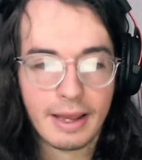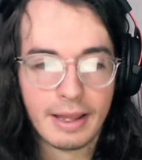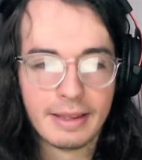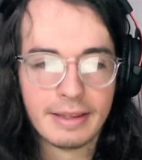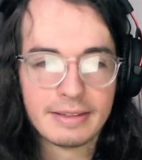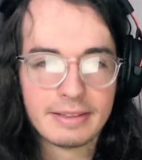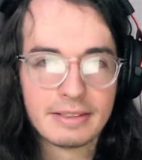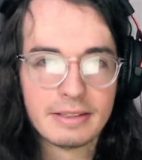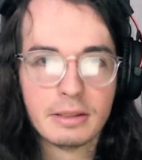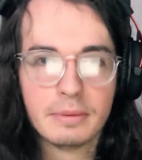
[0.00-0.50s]

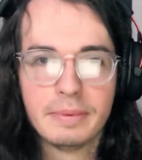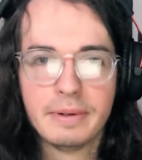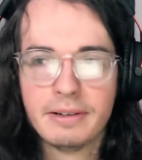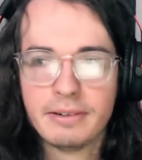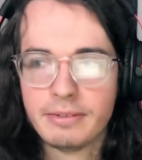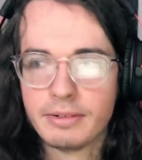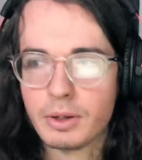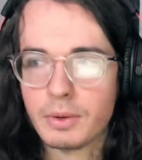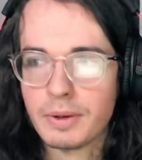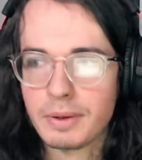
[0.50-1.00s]
that's a little bit
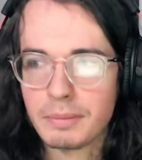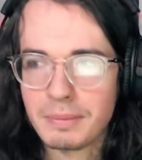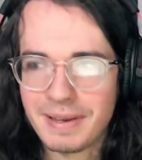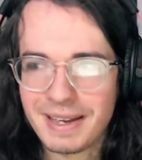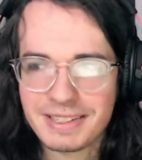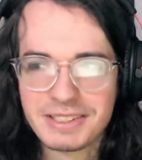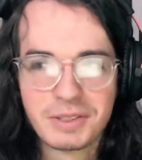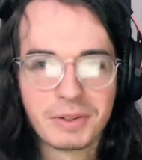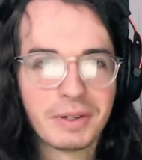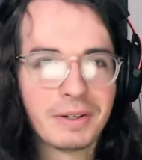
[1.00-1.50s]
of a quick
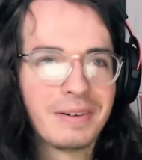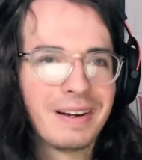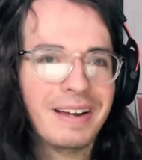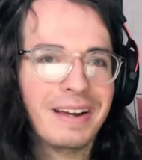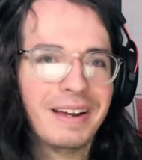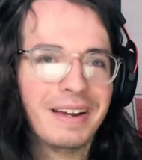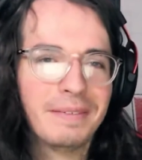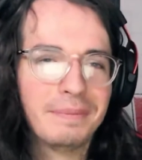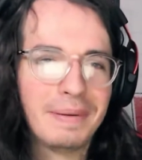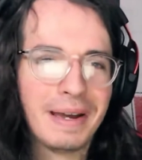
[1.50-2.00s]
backstory
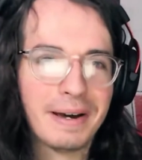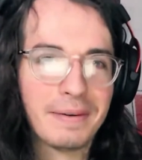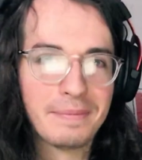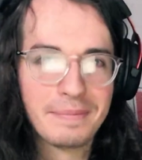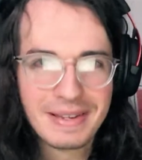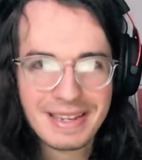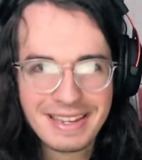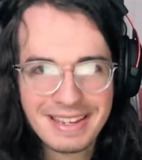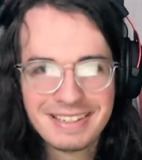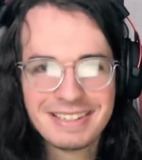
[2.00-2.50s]
about
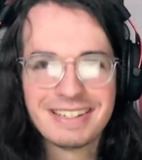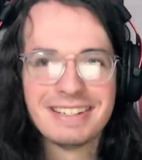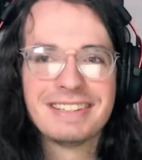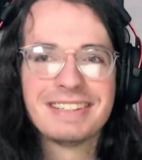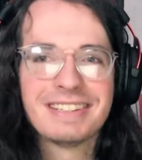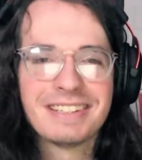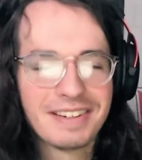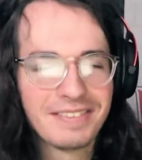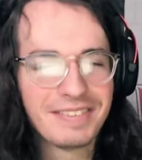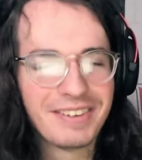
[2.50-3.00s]
me.
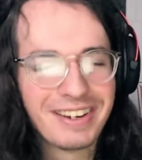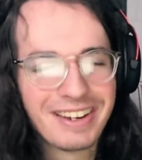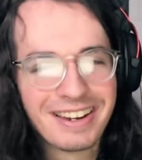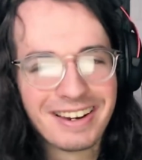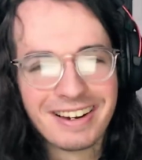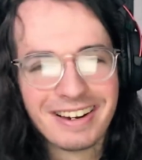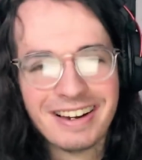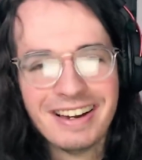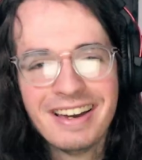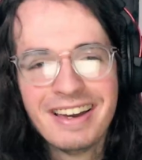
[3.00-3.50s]
Chances are, if you're
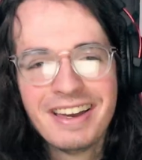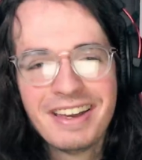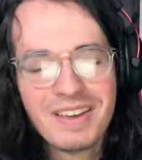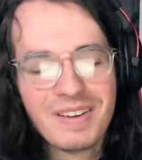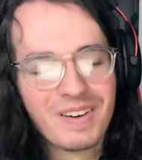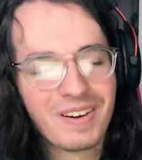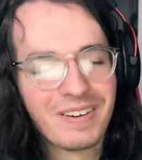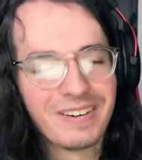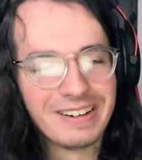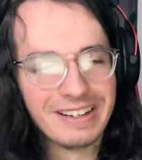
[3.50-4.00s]
here,
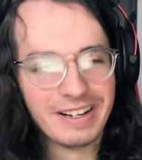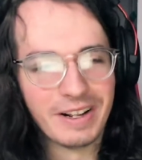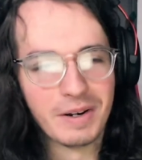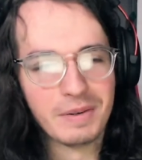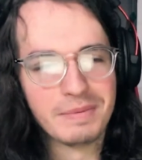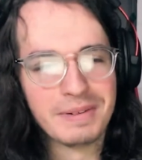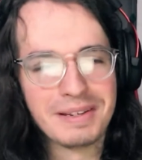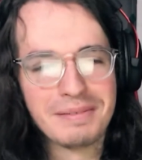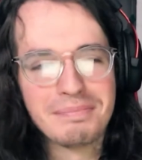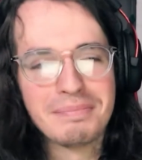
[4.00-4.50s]
you already know
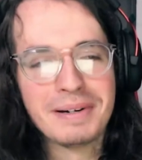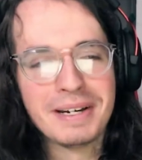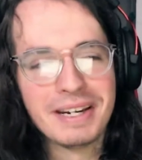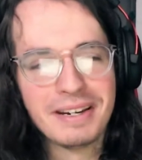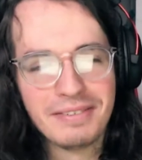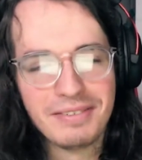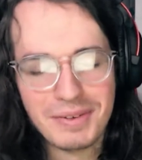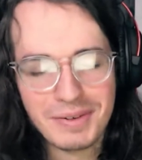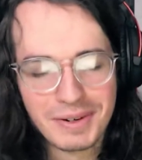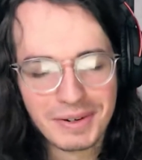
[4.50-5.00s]
me, but
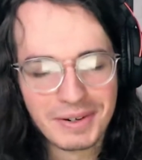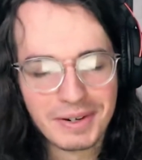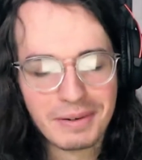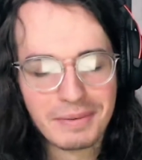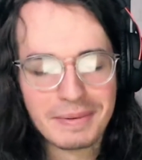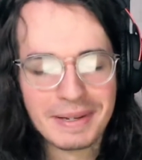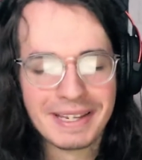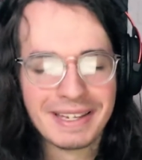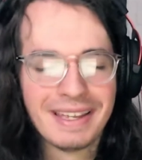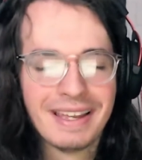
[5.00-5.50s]
if you don't know
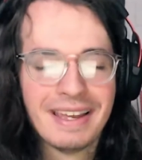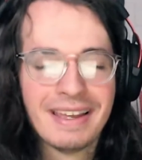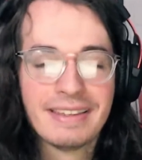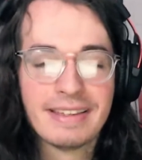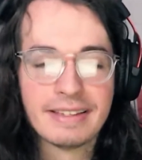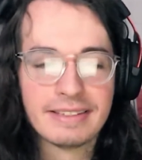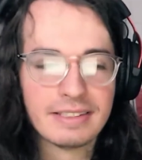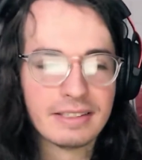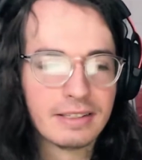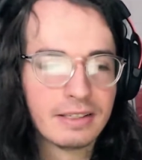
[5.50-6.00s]
me,
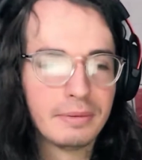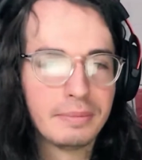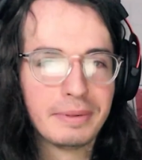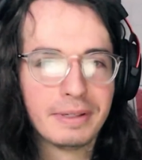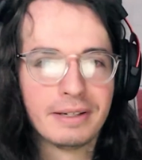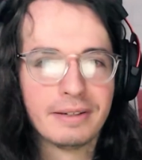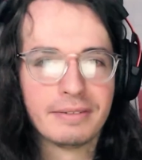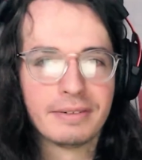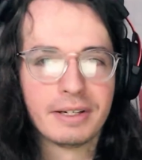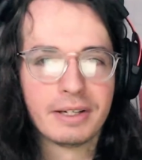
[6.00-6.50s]
that's a little
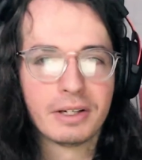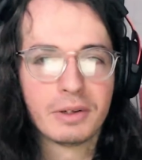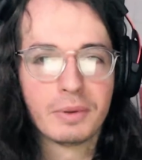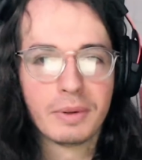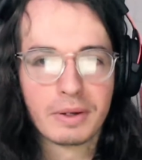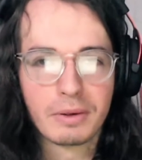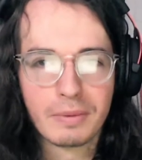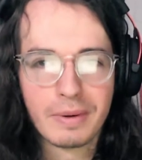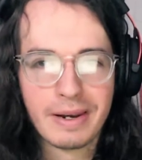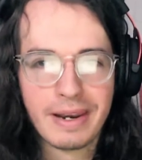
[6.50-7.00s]
bit of a
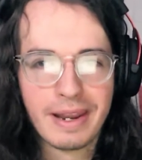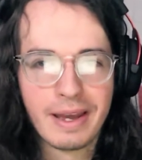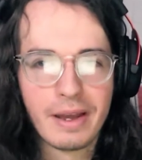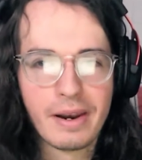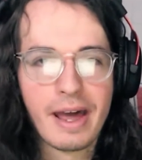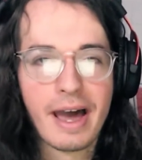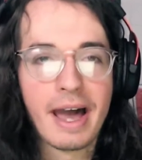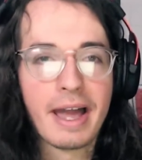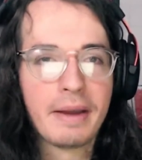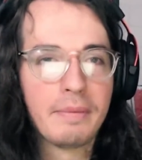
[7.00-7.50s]
quick
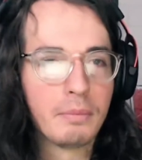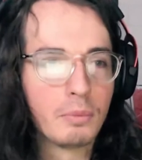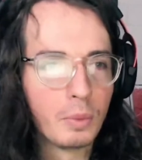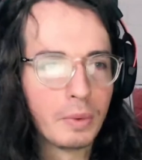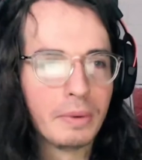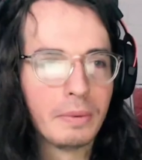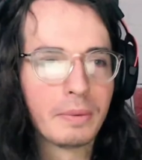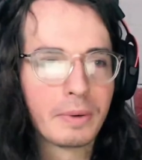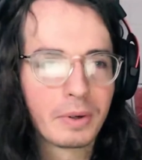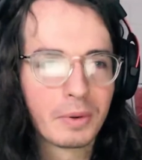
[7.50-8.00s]
rundown. I'm
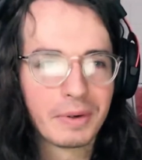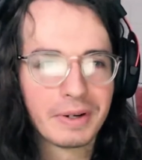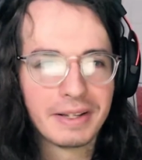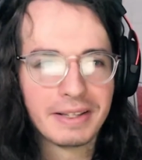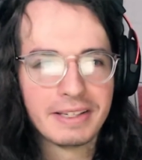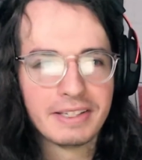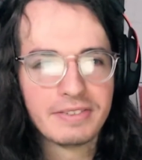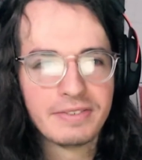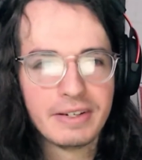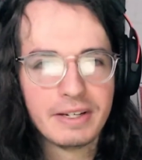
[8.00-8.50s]
re-recording
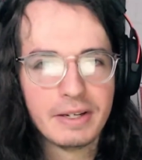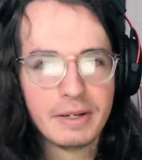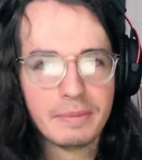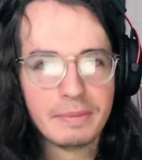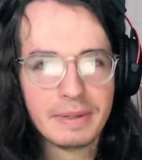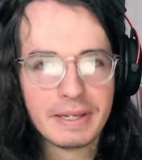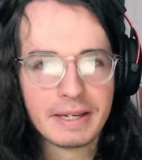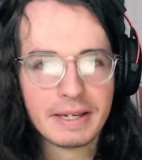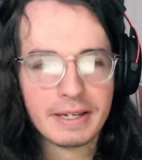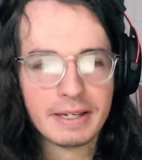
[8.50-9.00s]
this video
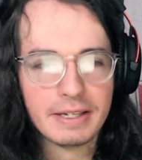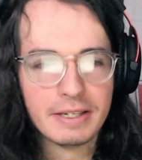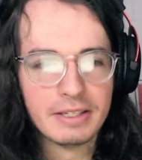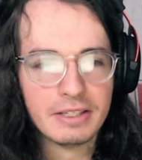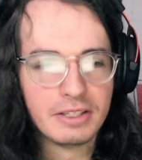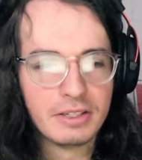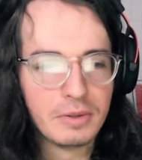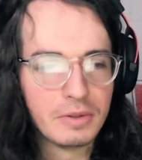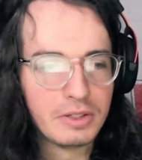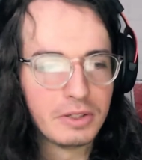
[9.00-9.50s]

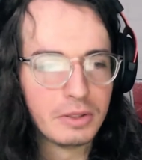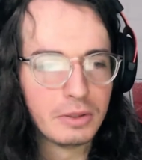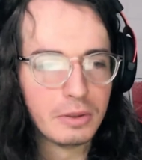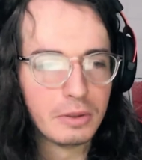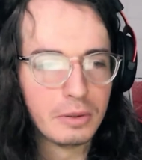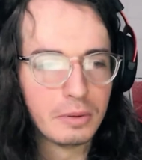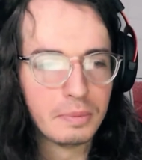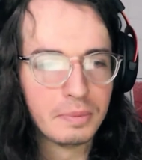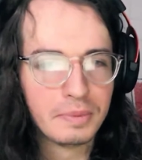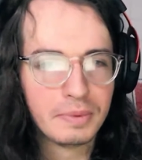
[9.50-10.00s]
because
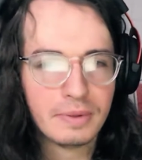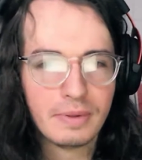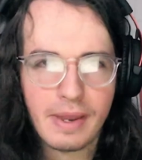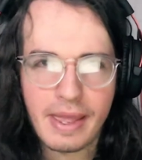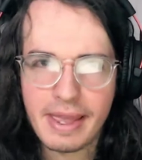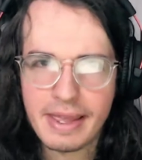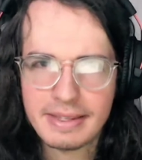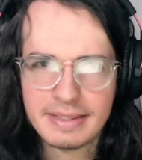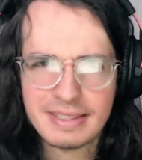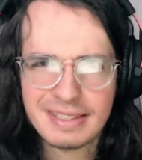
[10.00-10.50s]
YouTube
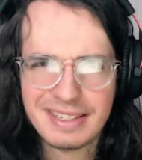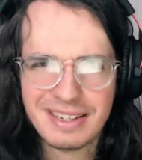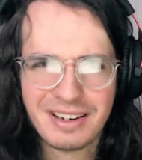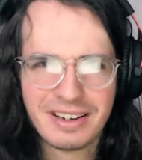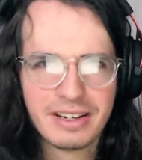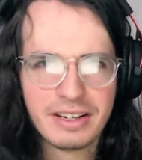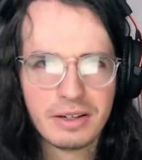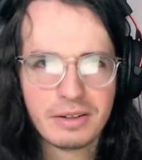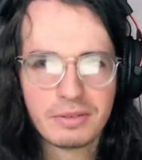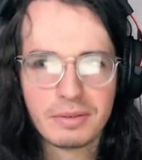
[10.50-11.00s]
hates the
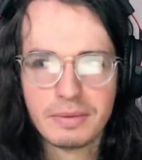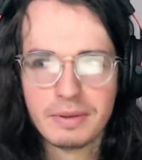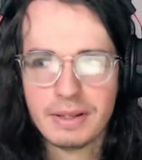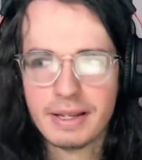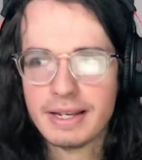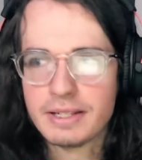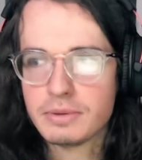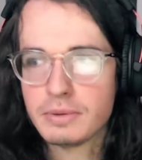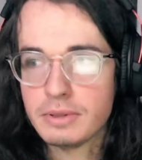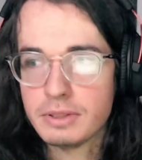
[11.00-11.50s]
audio from the
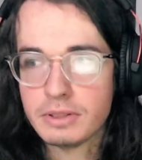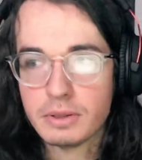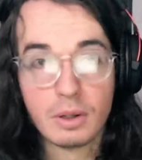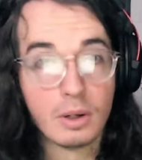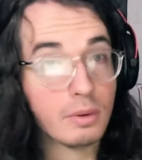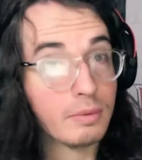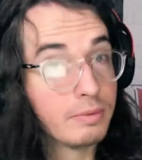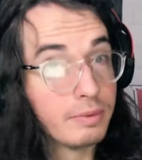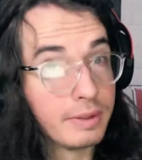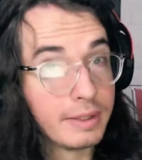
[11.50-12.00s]
last one, so
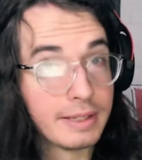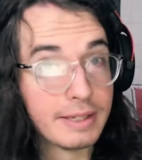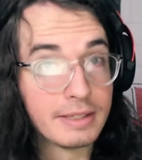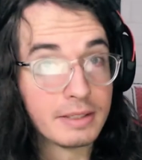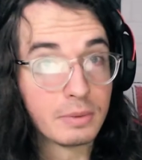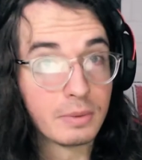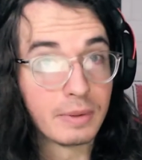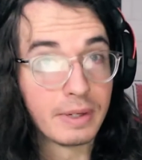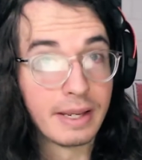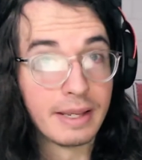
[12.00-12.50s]
hopefully
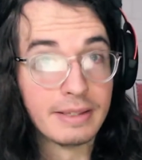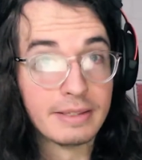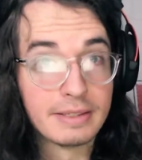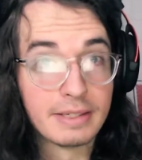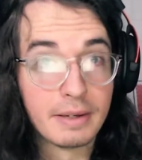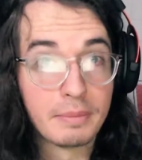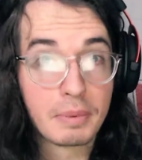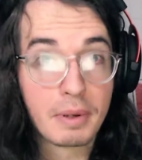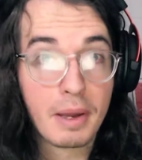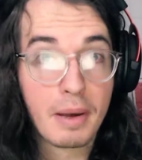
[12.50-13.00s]
this one ends
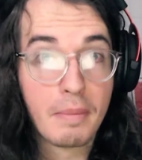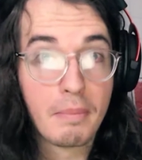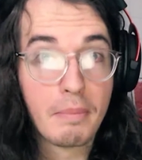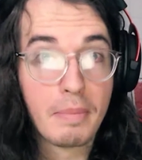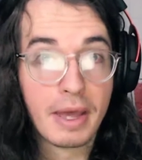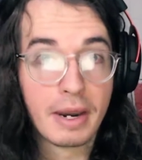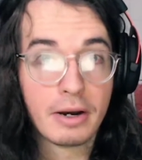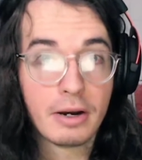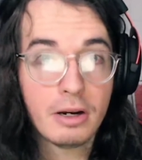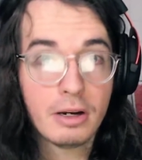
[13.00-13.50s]
up
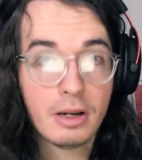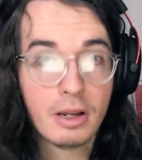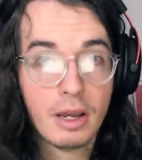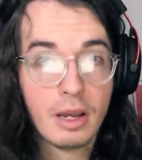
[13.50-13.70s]
better.